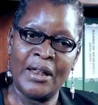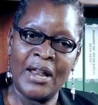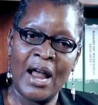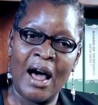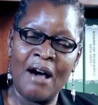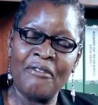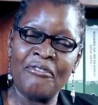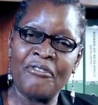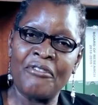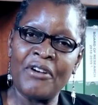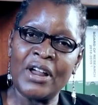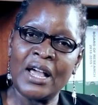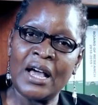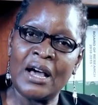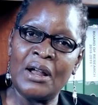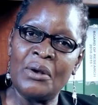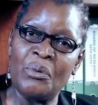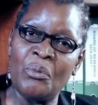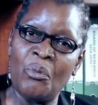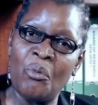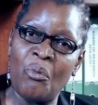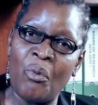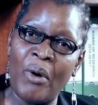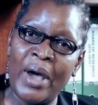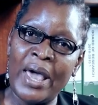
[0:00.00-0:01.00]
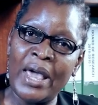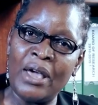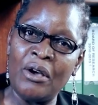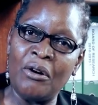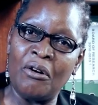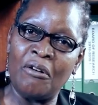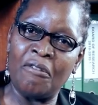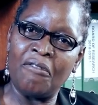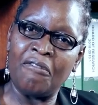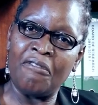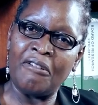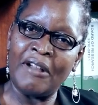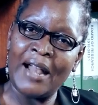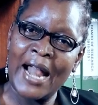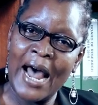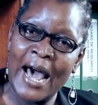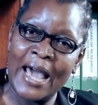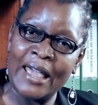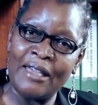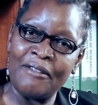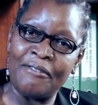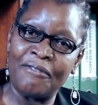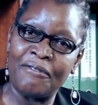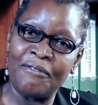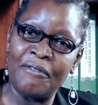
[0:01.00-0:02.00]
African way of
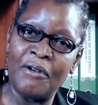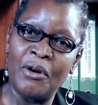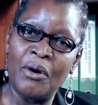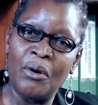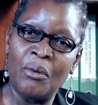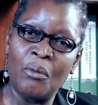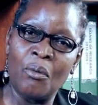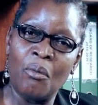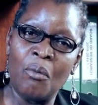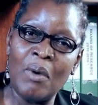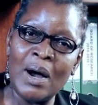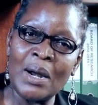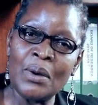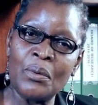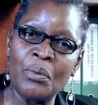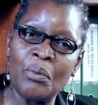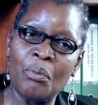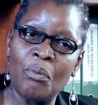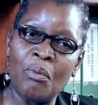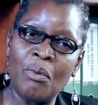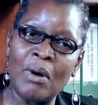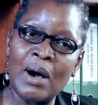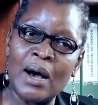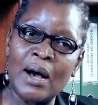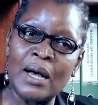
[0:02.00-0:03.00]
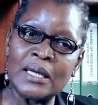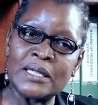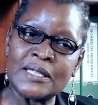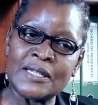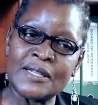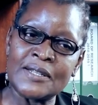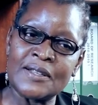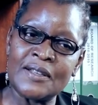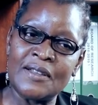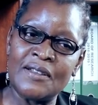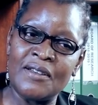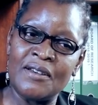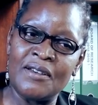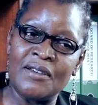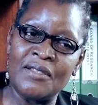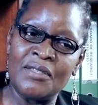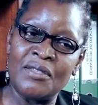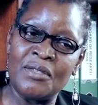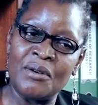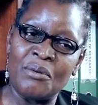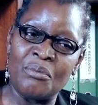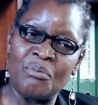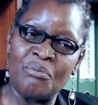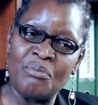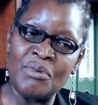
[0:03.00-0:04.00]
life. What was
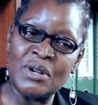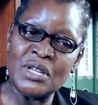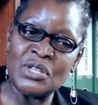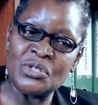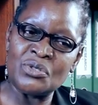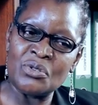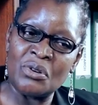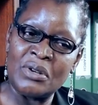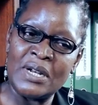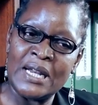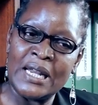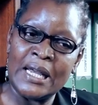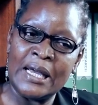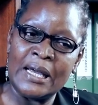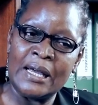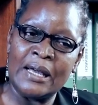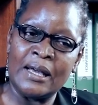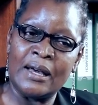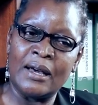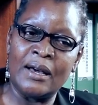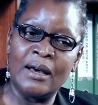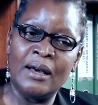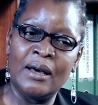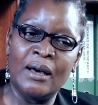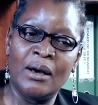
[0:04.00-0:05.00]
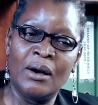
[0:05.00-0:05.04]
the reasoning?